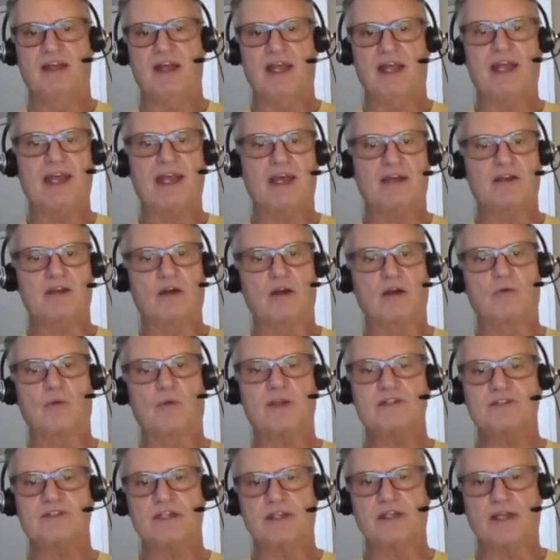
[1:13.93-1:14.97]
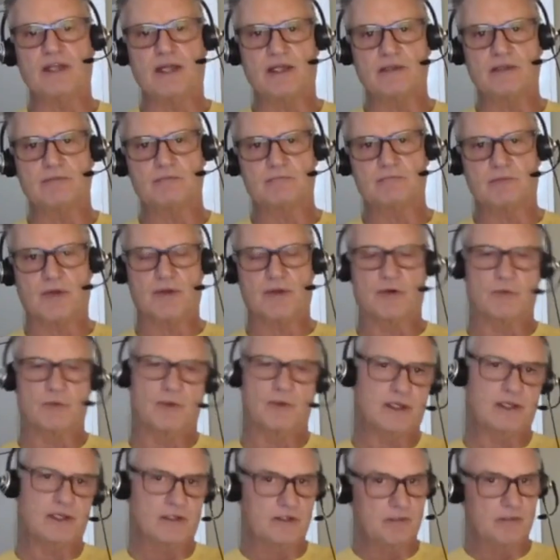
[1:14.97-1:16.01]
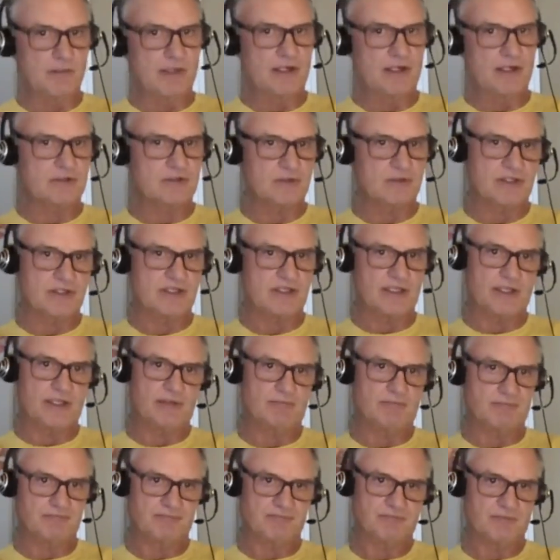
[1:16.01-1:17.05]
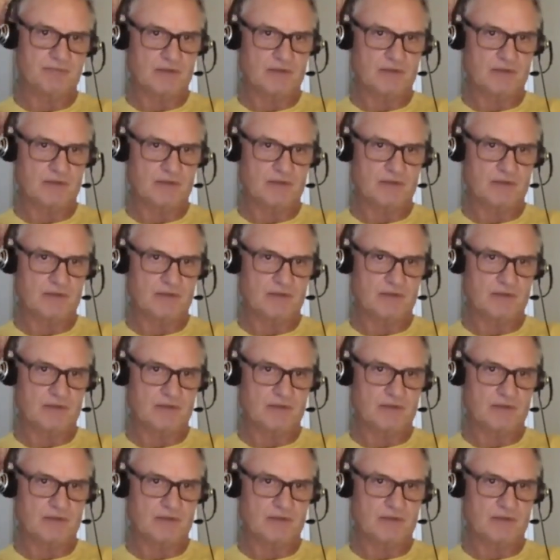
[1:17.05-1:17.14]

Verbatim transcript: And on Wednesday night, Brother Rick and the ministry team,